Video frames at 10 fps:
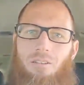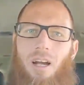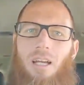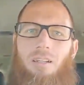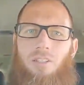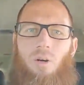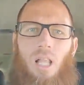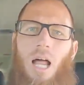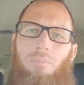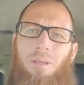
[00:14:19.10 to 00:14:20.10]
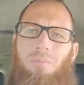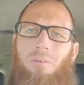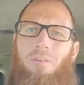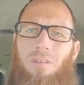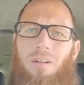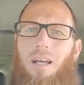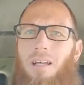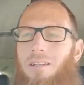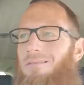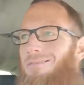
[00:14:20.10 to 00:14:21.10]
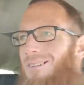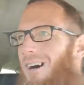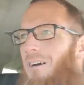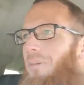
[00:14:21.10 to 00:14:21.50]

right? To a lot of people, they're like, oh